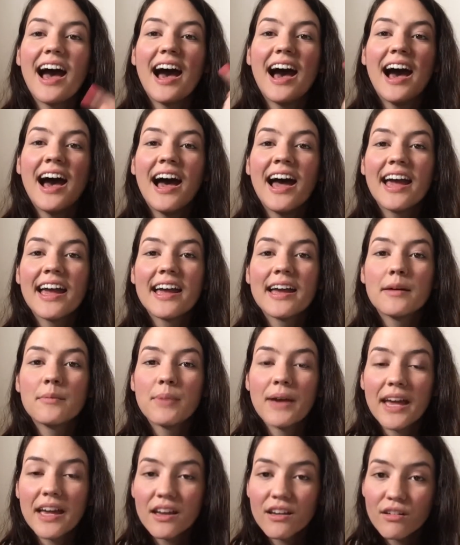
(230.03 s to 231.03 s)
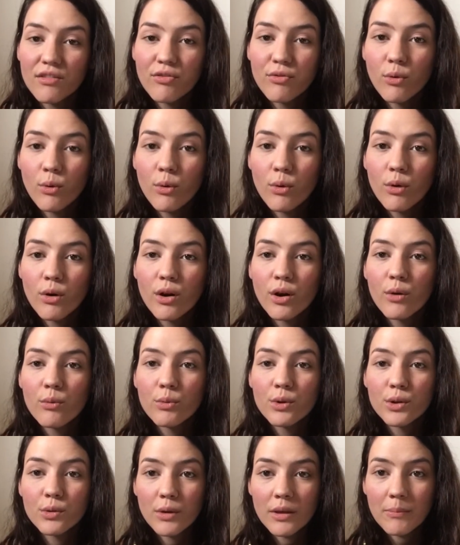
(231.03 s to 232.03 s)
I am paying for
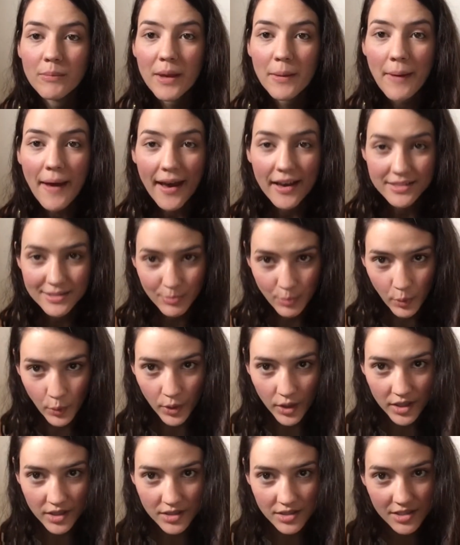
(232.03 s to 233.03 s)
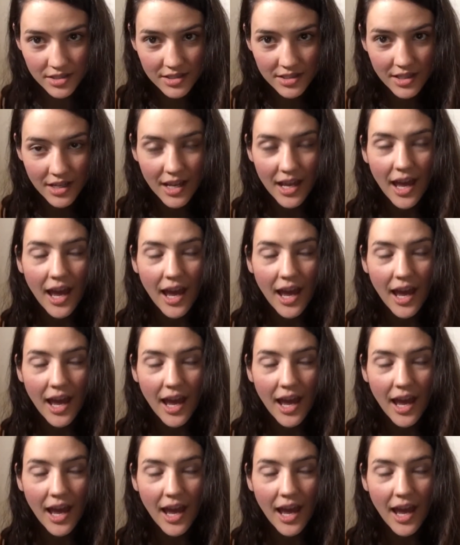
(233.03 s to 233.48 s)
renewing my passport,